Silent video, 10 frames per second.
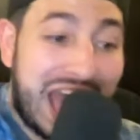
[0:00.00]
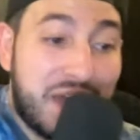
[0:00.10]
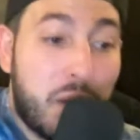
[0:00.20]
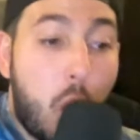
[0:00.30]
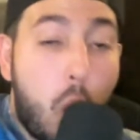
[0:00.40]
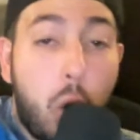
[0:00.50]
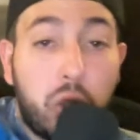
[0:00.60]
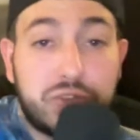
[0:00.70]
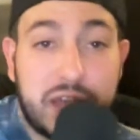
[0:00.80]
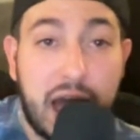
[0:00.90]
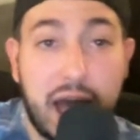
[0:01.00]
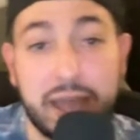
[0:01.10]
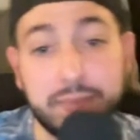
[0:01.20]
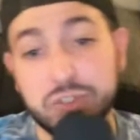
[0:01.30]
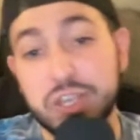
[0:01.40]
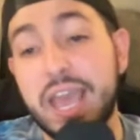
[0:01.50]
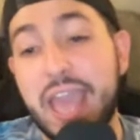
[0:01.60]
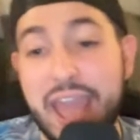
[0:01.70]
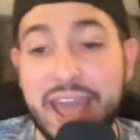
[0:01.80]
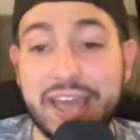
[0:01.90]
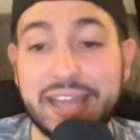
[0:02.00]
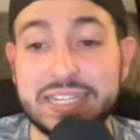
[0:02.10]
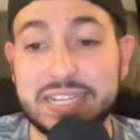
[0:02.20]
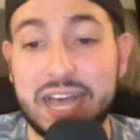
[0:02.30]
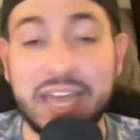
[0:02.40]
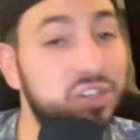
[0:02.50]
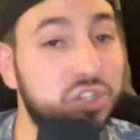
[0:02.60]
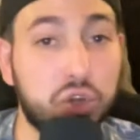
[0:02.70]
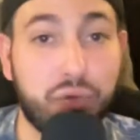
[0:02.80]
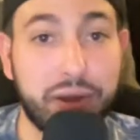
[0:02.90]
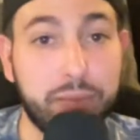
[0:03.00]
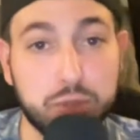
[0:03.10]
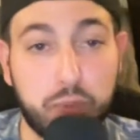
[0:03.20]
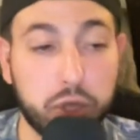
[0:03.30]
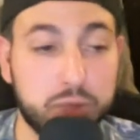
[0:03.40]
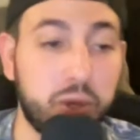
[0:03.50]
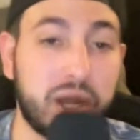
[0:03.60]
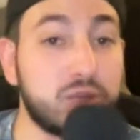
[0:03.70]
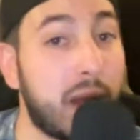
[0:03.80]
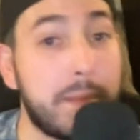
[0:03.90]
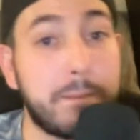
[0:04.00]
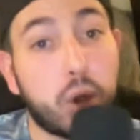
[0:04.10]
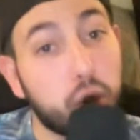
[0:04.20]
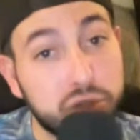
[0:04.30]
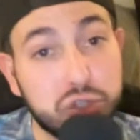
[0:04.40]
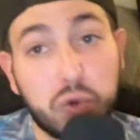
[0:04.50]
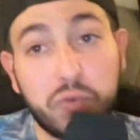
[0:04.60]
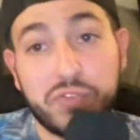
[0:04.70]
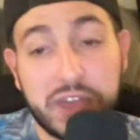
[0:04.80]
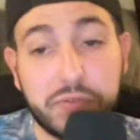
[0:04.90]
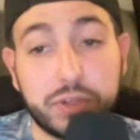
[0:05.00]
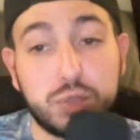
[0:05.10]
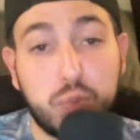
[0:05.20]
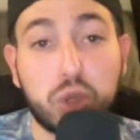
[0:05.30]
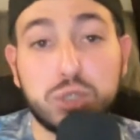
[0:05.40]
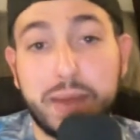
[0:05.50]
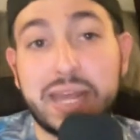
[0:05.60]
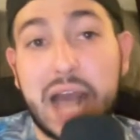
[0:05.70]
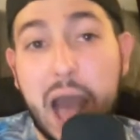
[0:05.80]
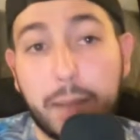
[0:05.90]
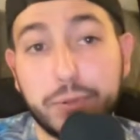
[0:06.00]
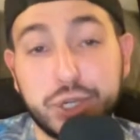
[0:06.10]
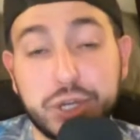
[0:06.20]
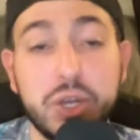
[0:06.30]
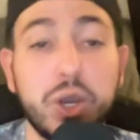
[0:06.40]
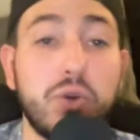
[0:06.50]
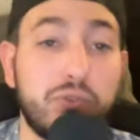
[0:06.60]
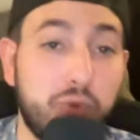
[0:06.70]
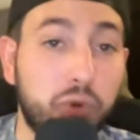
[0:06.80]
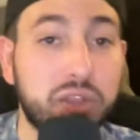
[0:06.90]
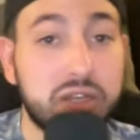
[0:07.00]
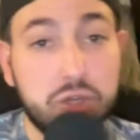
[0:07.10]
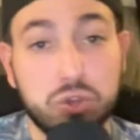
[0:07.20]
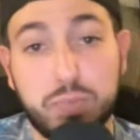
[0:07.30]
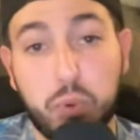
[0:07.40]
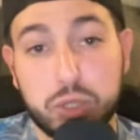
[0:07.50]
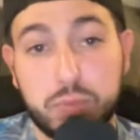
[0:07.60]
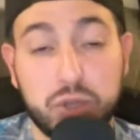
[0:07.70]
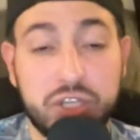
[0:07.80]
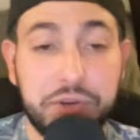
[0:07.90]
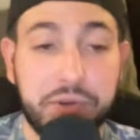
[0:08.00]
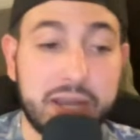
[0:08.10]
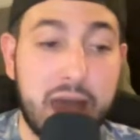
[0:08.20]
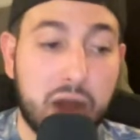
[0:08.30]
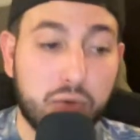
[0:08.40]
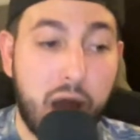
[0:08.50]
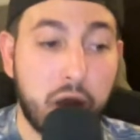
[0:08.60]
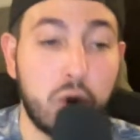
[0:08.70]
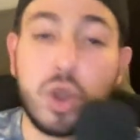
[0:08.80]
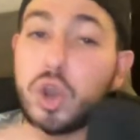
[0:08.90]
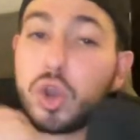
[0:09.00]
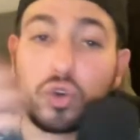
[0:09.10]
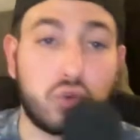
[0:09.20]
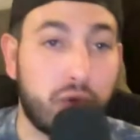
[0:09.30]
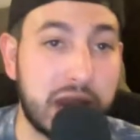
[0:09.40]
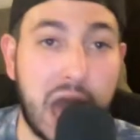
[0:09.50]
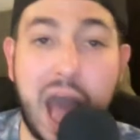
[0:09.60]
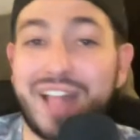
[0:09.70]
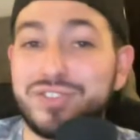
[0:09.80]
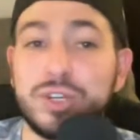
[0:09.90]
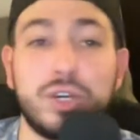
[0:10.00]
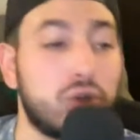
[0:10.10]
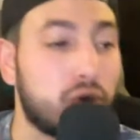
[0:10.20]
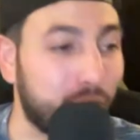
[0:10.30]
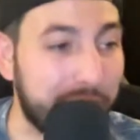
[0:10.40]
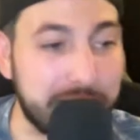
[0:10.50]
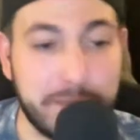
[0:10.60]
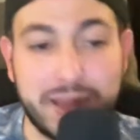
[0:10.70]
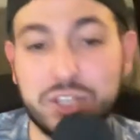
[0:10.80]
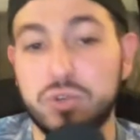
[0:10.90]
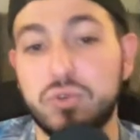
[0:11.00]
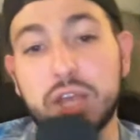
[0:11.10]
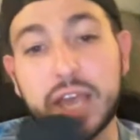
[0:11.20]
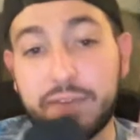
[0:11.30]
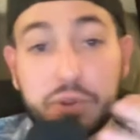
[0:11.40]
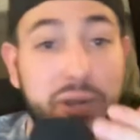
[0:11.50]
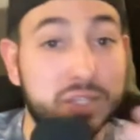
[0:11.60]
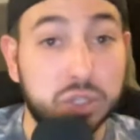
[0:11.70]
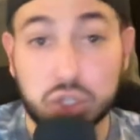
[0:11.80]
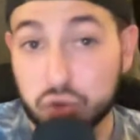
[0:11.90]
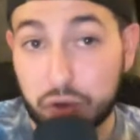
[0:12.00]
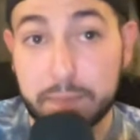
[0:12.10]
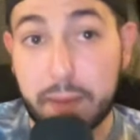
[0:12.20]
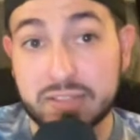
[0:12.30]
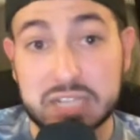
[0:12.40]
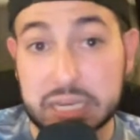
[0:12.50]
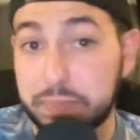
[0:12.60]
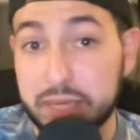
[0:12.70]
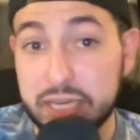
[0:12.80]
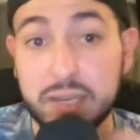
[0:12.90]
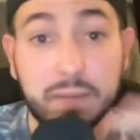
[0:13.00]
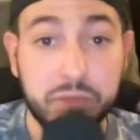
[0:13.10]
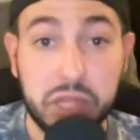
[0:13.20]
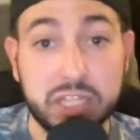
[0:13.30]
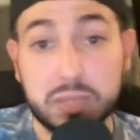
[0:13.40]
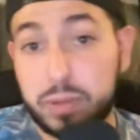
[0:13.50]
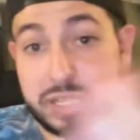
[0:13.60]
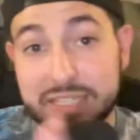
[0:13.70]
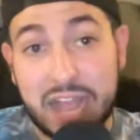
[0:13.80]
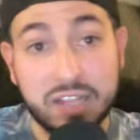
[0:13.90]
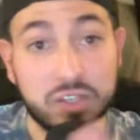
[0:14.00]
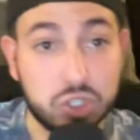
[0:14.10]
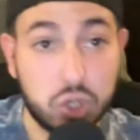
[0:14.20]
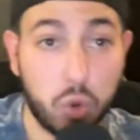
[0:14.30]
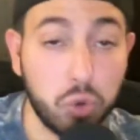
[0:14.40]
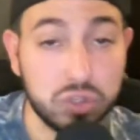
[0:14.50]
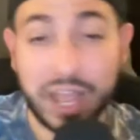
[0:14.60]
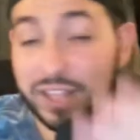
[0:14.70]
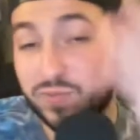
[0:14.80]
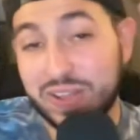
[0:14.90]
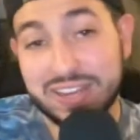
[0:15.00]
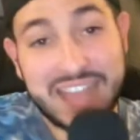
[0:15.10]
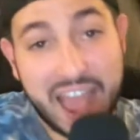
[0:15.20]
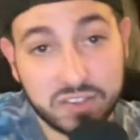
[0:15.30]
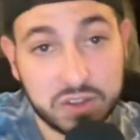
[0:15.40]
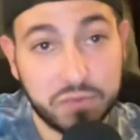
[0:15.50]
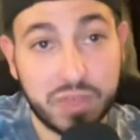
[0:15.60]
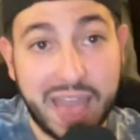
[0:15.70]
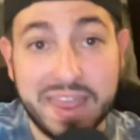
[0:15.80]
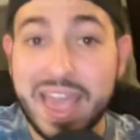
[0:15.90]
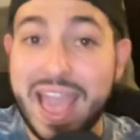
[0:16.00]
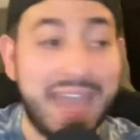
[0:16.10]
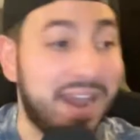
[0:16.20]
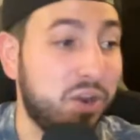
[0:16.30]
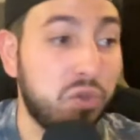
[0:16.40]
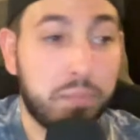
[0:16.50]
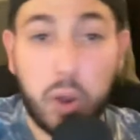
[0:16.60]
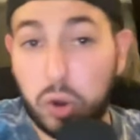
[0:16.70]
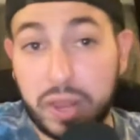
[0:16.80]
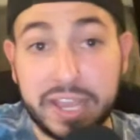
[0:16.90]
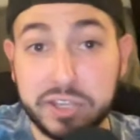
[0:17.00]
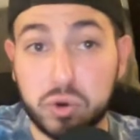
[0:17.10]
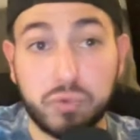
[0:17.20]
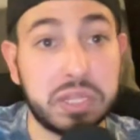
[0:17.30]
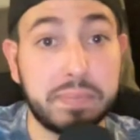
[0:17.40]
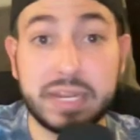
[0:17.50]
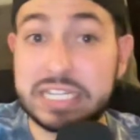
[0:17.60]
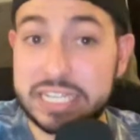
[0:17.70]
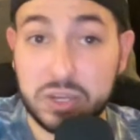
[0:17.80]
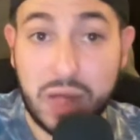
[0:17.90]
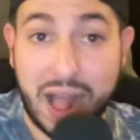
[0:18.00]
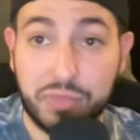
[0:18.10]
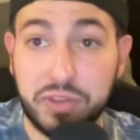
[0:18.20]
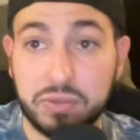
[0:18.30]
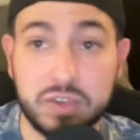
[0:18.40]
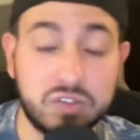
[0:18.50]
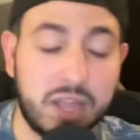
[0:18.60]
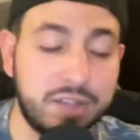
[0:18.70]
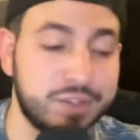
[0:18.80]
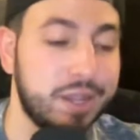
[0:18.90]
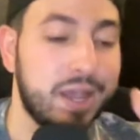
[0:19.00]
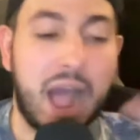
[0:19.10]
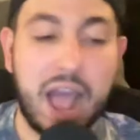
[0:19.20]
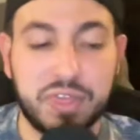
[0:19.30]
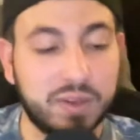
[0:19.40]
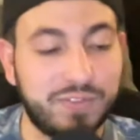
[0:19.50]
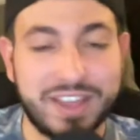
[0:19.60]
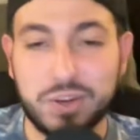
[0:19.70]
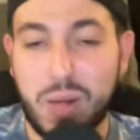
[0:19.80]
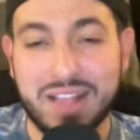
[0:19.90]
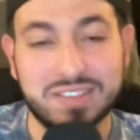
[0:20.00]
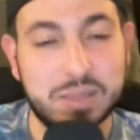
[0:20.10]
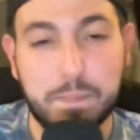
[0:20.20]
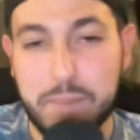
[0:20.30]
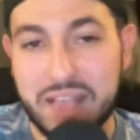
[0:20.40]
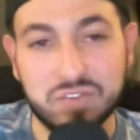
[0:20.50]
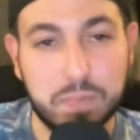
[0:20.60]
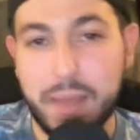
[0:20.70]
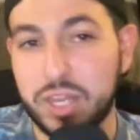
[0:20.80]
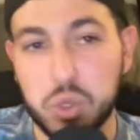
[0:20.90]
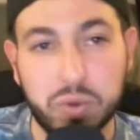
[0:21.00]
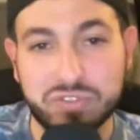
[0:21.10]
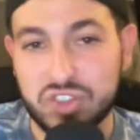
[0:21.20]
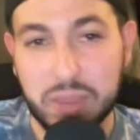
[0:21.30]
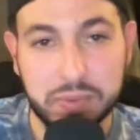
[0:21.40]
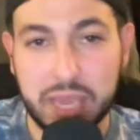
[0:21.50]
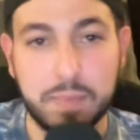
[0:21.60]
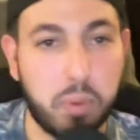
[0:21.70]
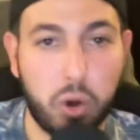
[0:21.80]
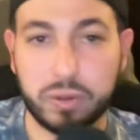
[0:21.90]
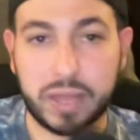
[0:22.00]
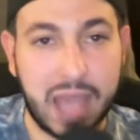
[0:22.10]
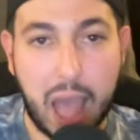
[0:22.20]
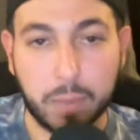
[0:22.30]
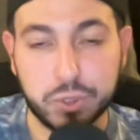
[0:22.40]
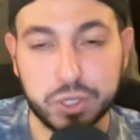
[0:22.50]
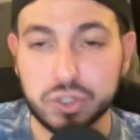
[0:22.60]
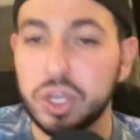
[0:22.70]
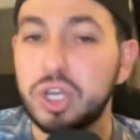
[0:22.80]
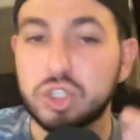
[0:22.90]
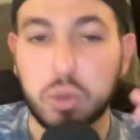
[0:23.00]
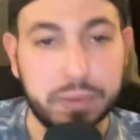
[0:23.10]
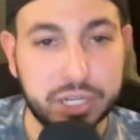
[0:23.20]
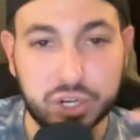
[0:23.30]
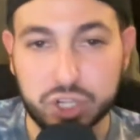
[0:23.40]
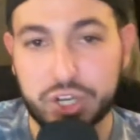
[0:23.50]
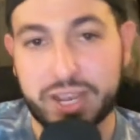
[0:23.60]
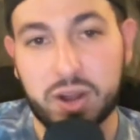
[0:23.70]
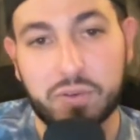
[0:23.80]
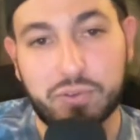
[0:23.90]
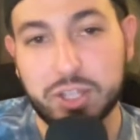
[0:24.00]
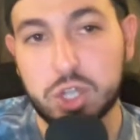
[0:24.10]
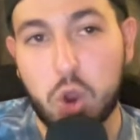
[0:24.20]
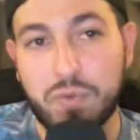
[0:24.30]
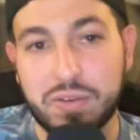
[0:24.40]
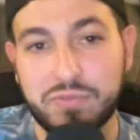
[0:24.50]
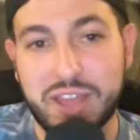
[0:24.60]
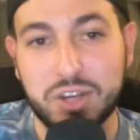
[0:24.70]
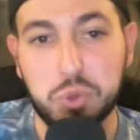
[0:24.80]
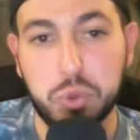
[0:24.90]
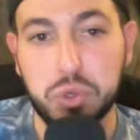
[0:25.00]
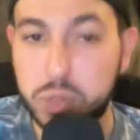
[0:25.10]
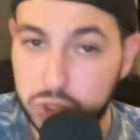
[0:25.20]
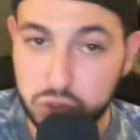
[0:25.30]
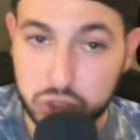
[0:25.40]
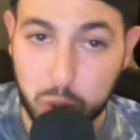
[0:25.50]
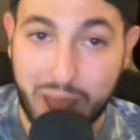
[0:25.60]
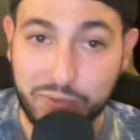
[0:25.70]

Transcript: at all times. And it is an incredible sports book. It is my personal favorite sports betting option for the legal sports books here in Colorado. Great odds, great menus. If you're into the straight bets like me, you like to play sides and totals, it's fantastic for that. And I know the parlays are a really big deal out there these days. I think FanDuel has the best menu of same-game parlay options. So be sure to check out our friends over at FanDuel. You can do so at